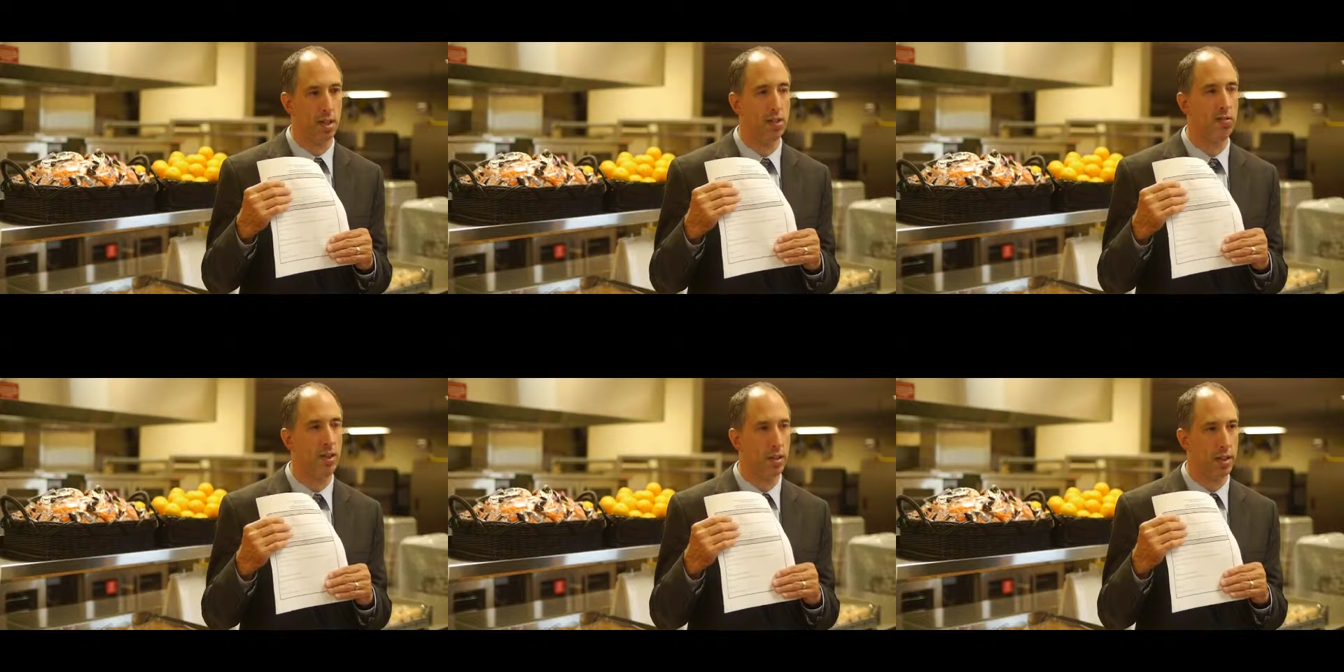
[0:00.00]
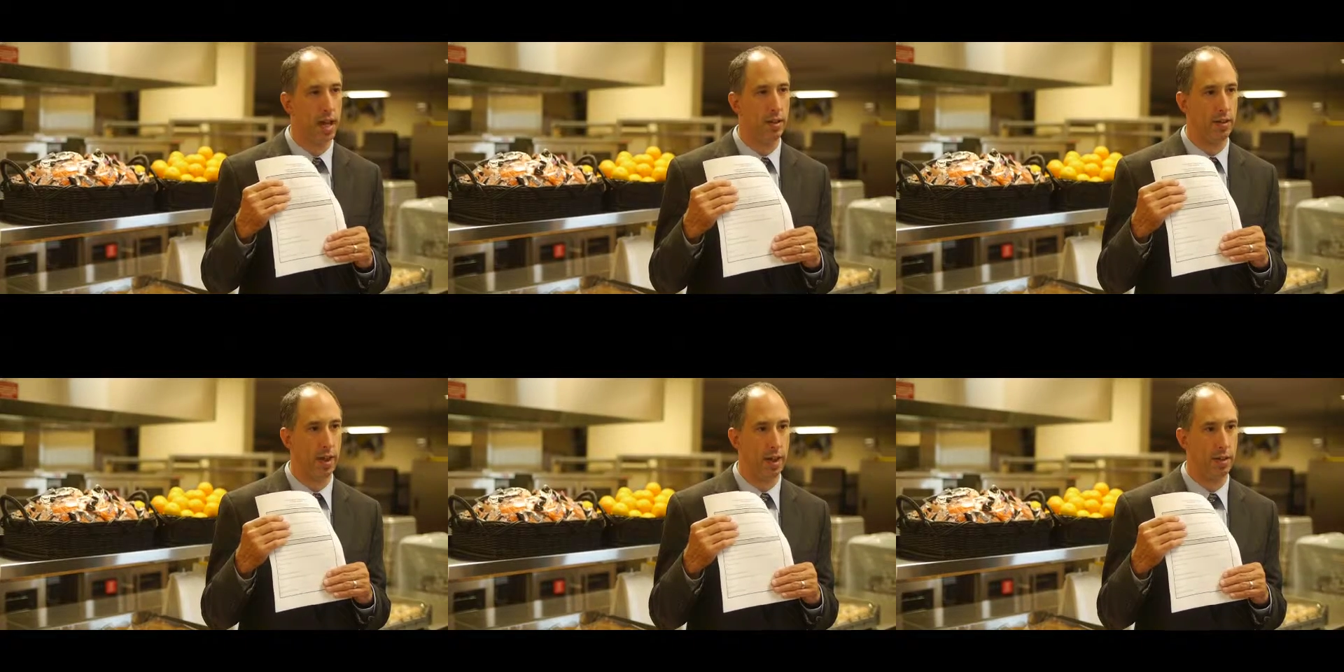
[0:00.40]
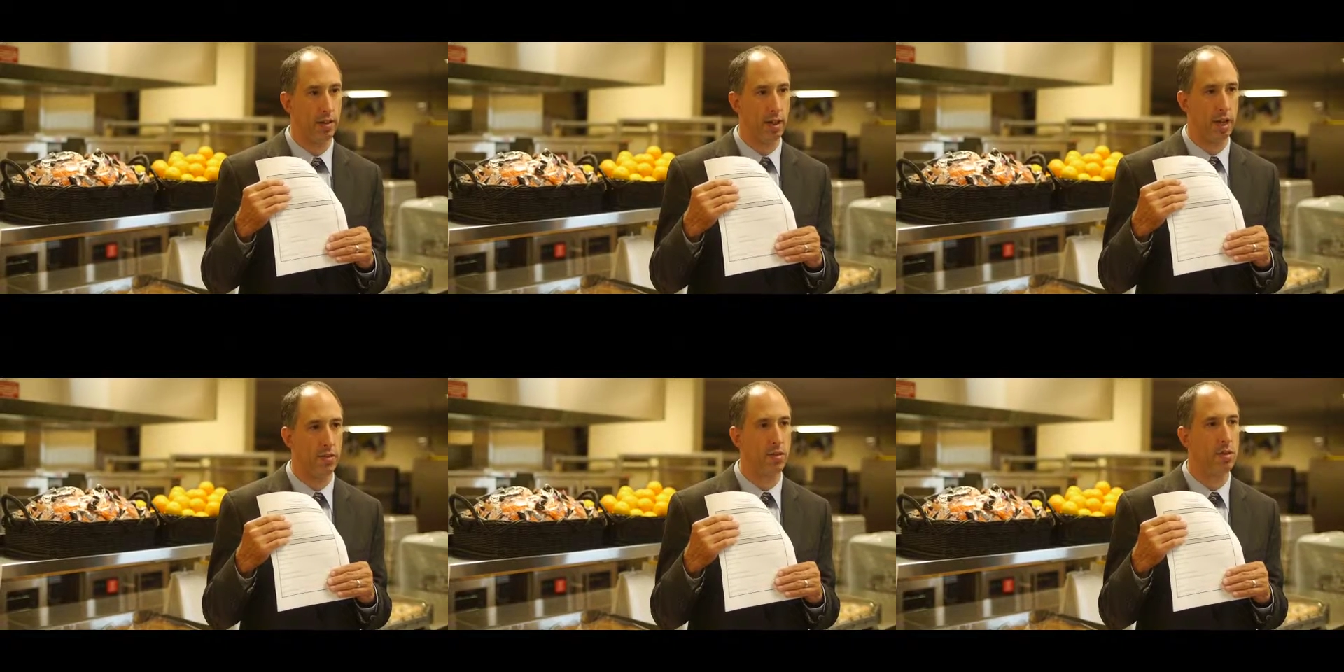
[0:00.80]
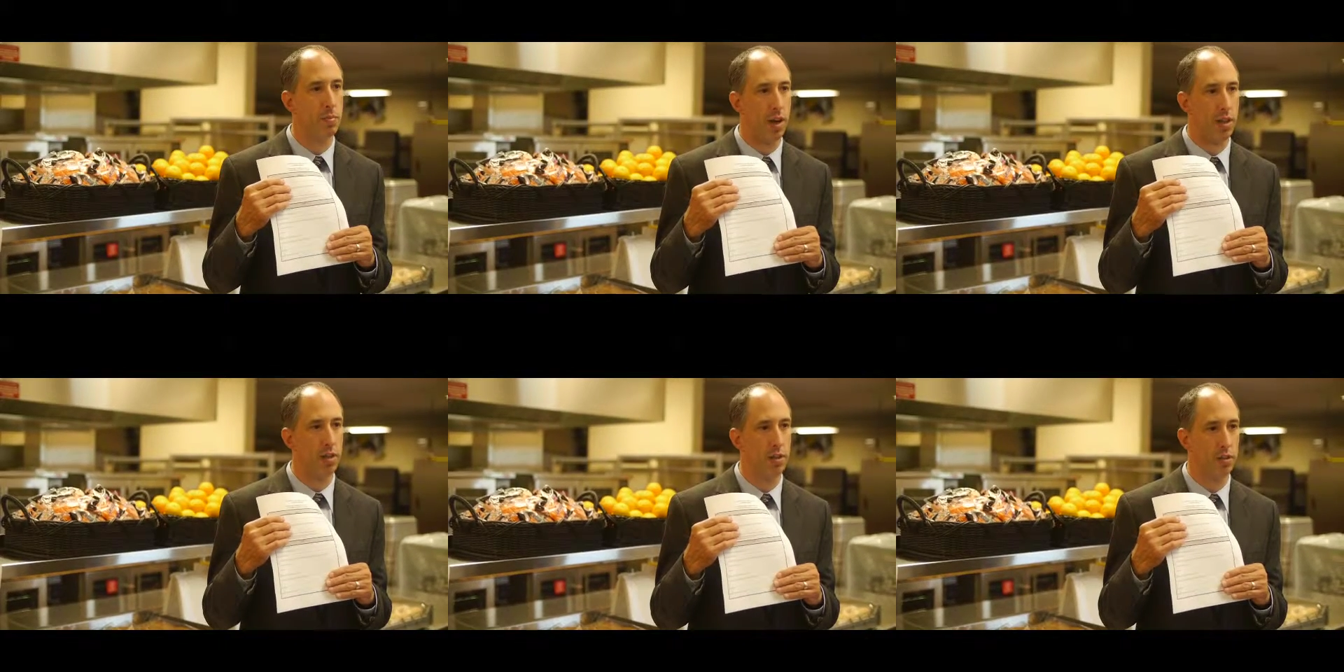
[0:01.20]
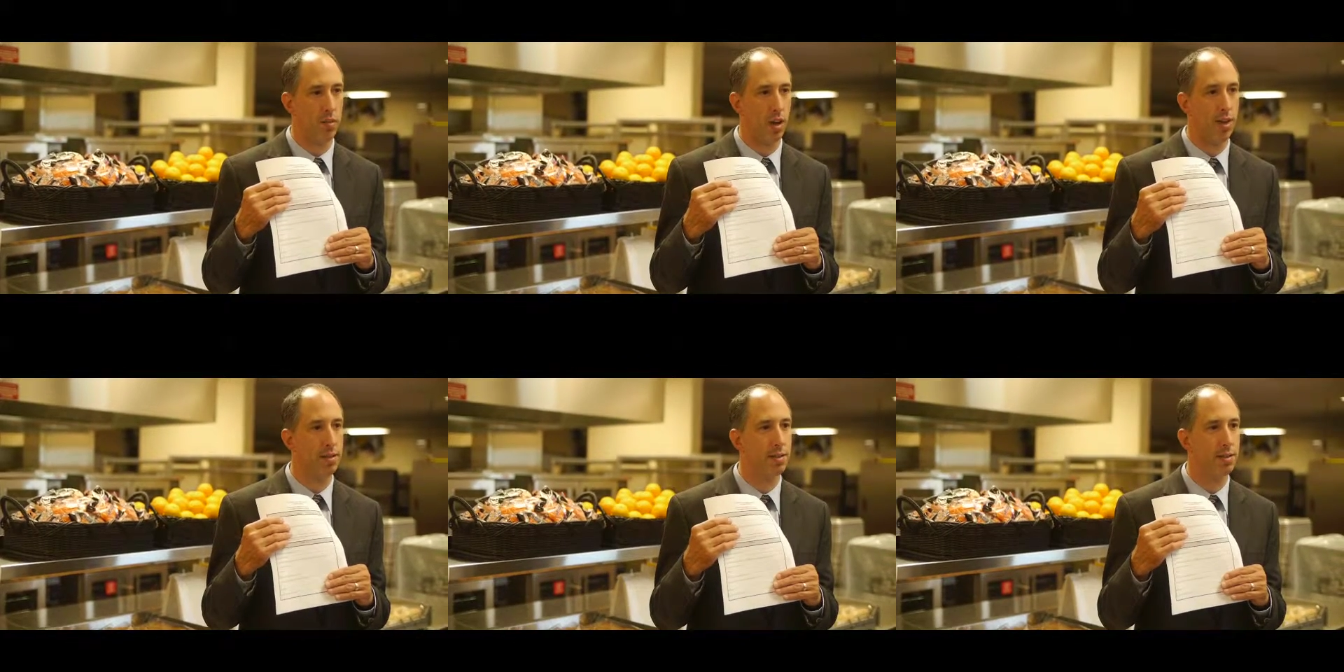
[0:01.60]
gets filled out and respect those
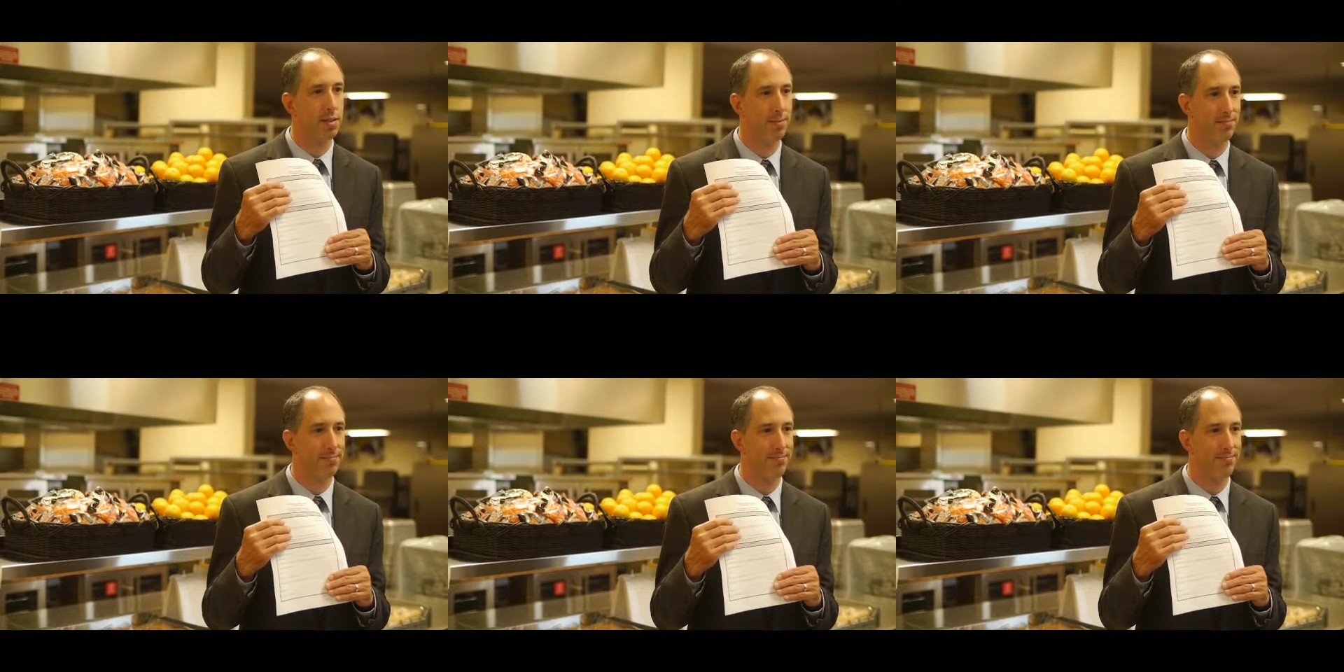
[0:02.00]
rights.